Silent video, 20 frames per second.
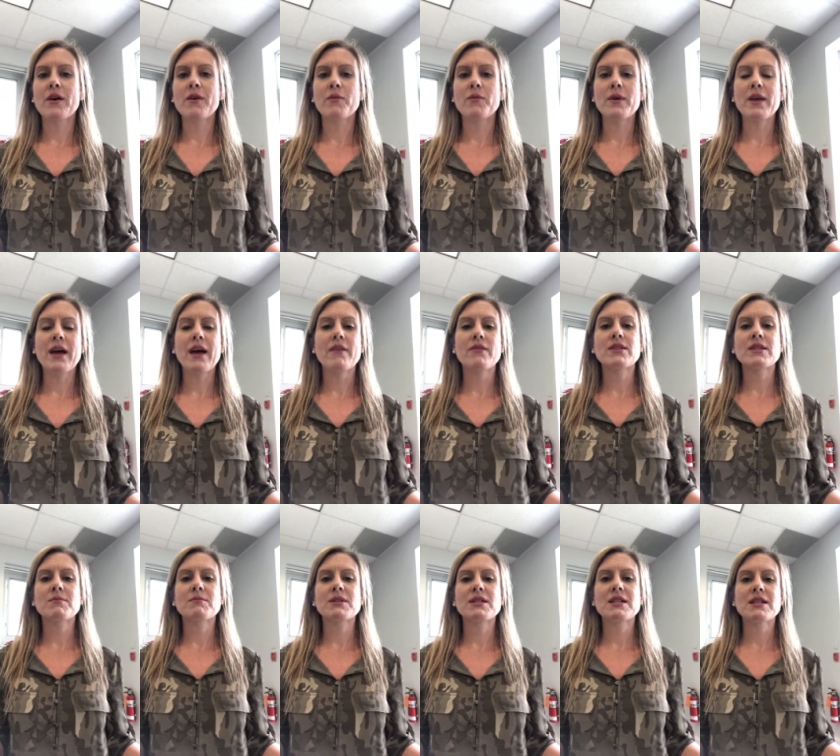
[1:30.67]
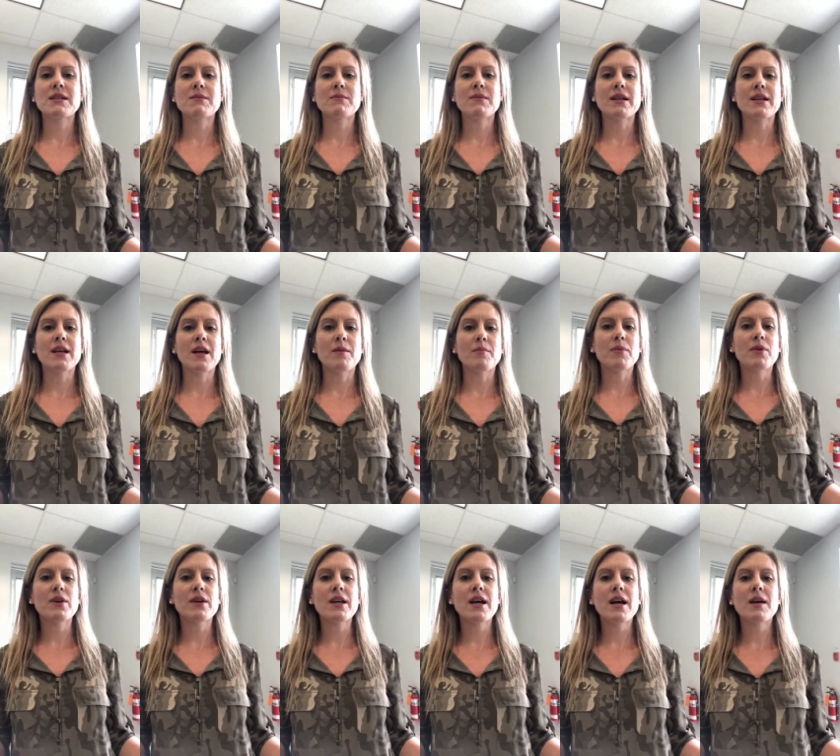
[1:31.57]
We have some team in
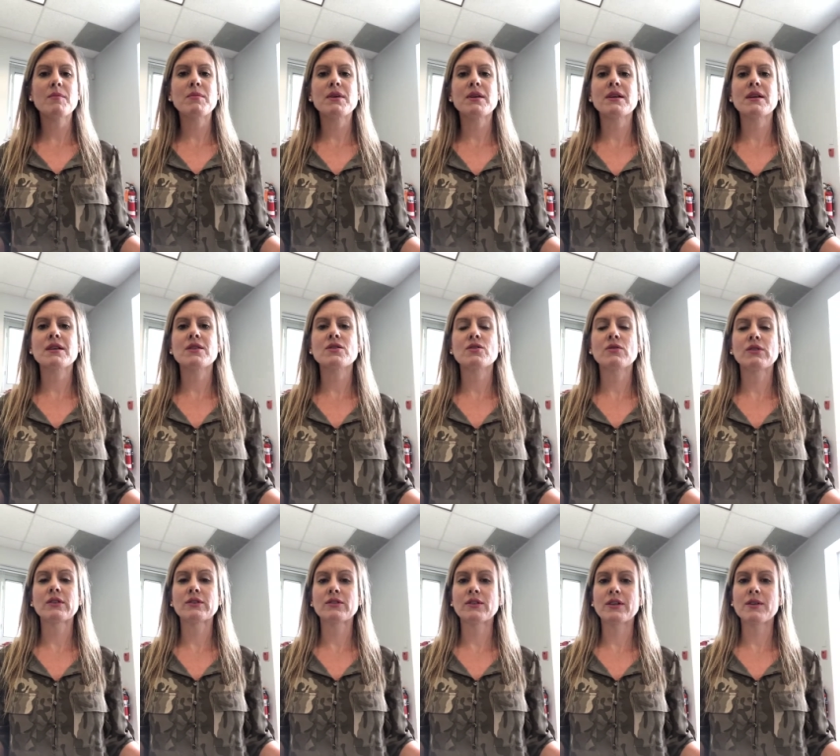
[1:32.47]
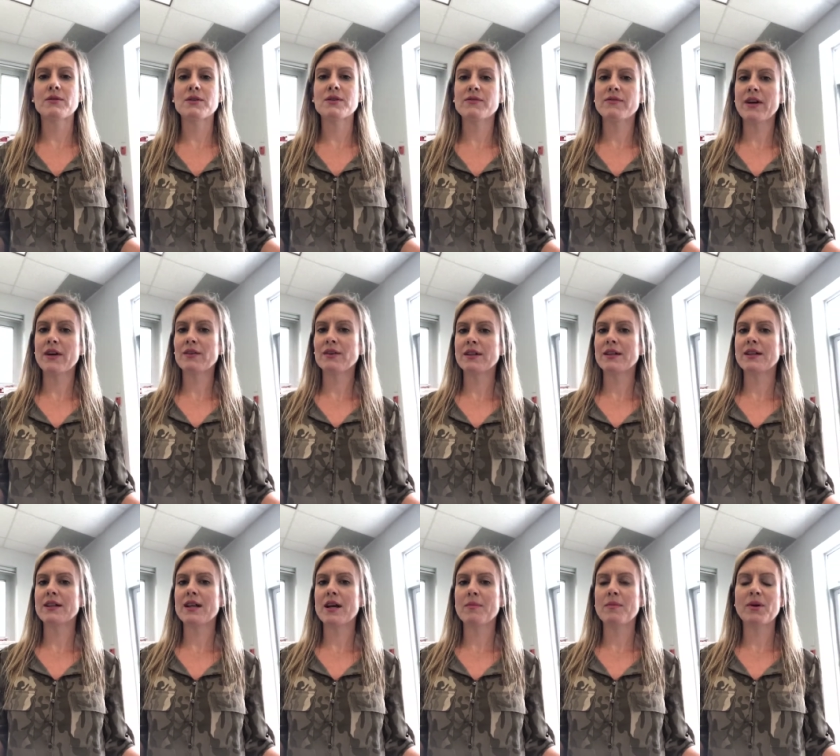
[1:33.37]
Alberta because Green Learning was founded
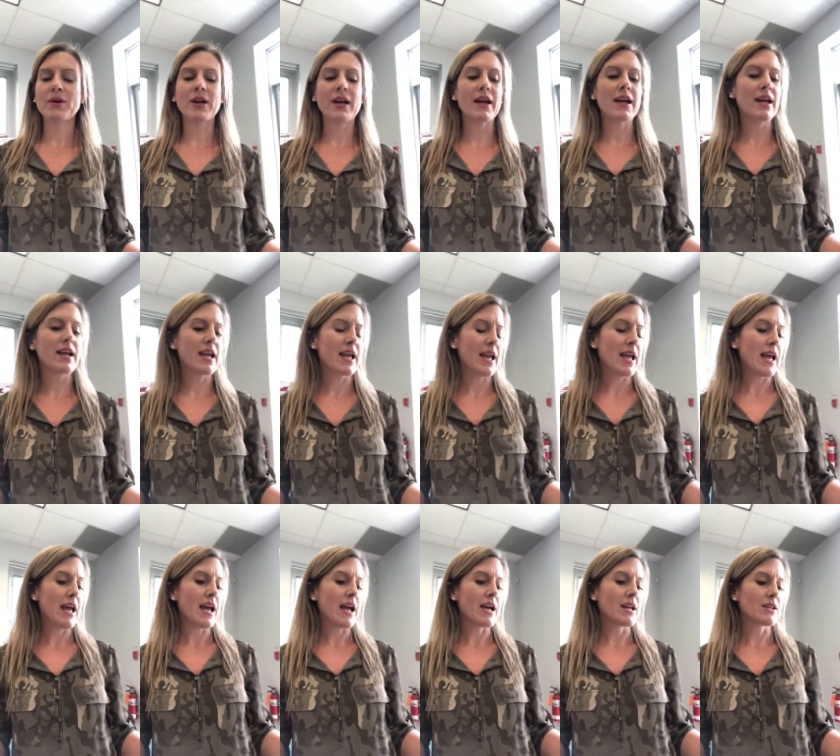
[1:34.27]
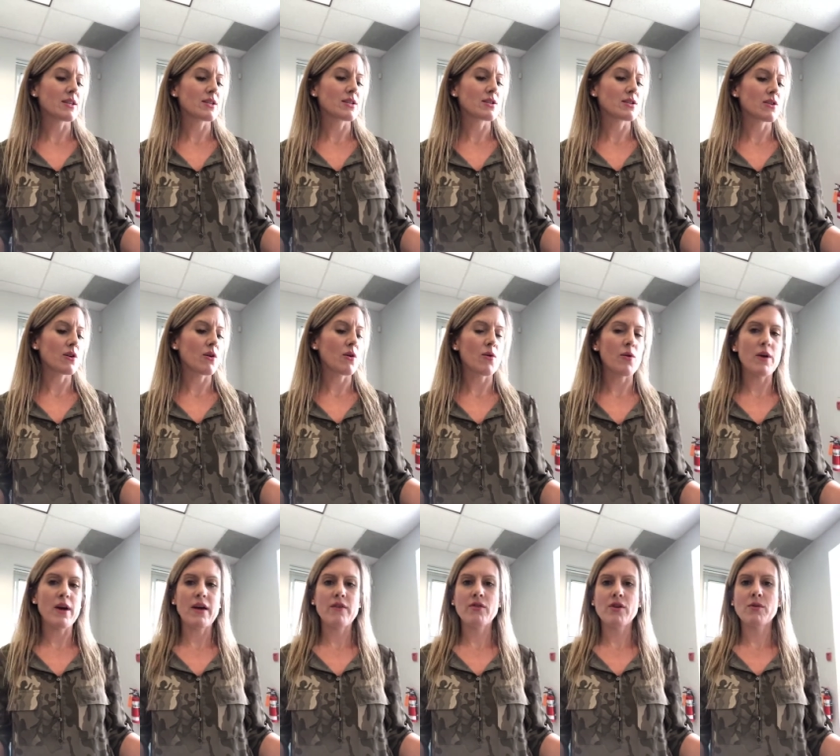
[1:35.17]
in Alberta. And so
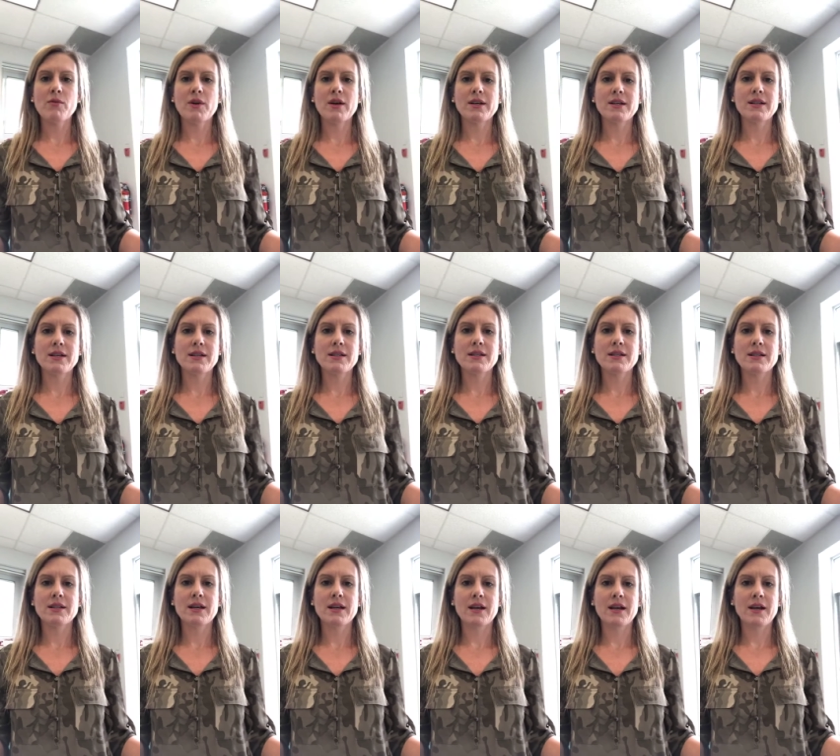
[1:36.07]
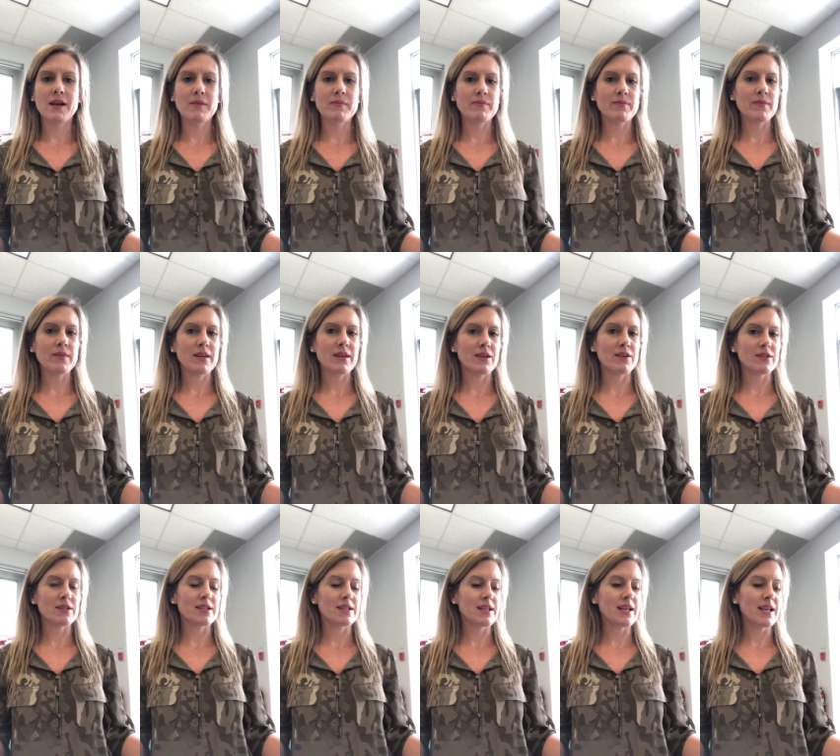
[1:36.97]
everyone is here
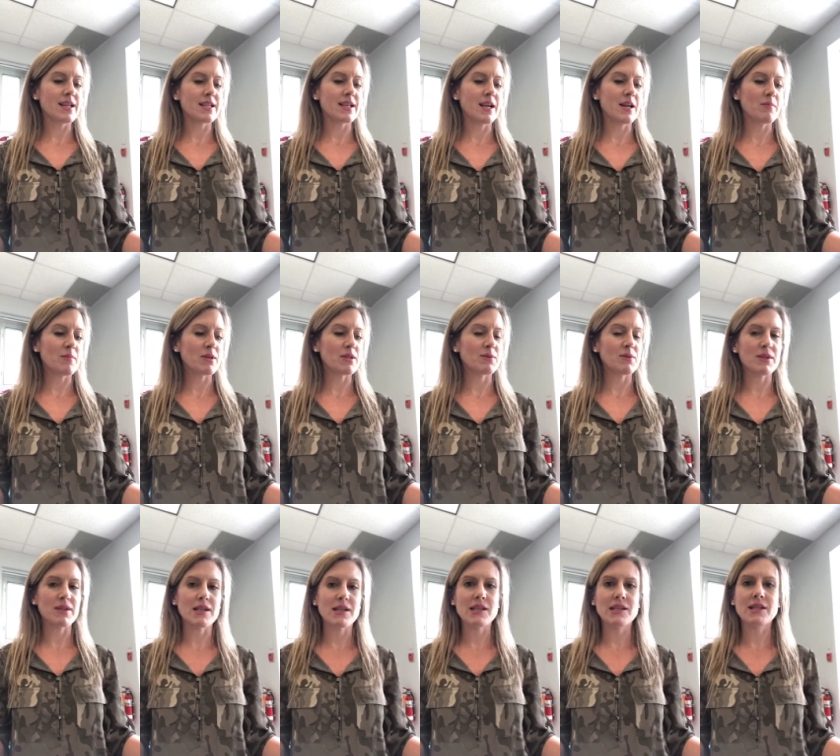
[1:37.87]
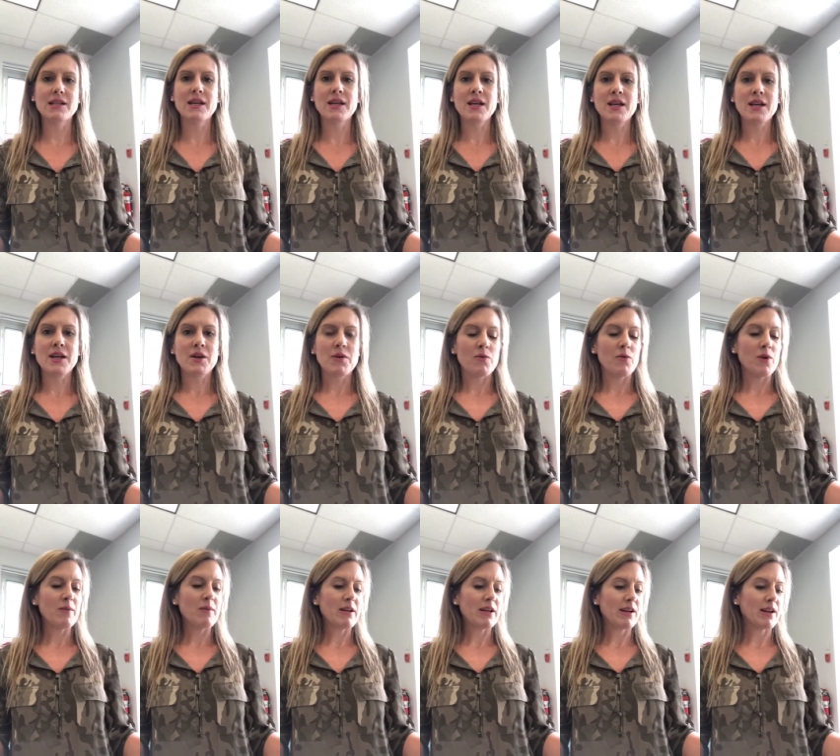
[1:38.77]
today to help us with this
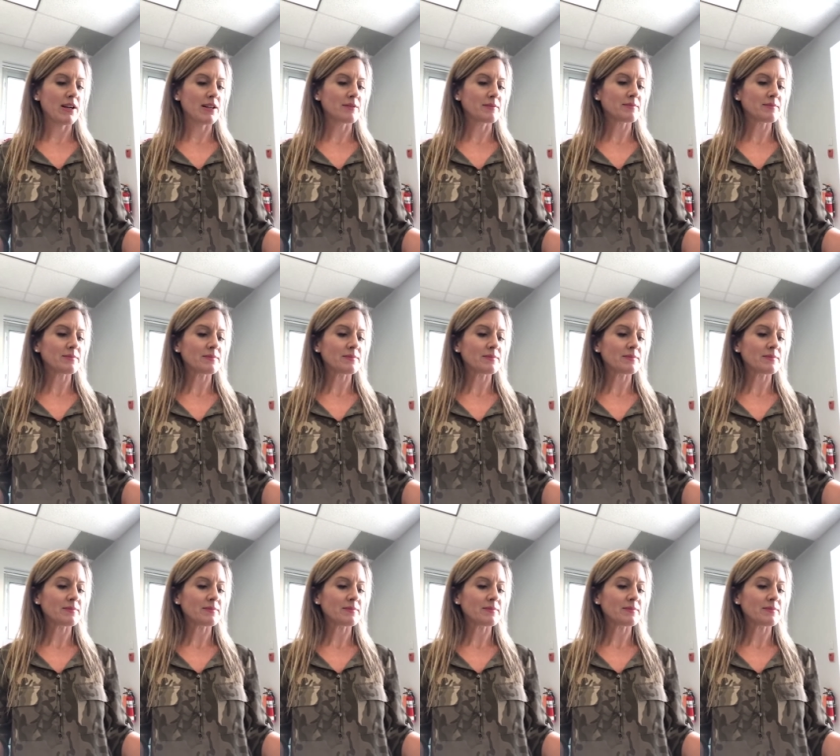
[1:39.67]
webinar.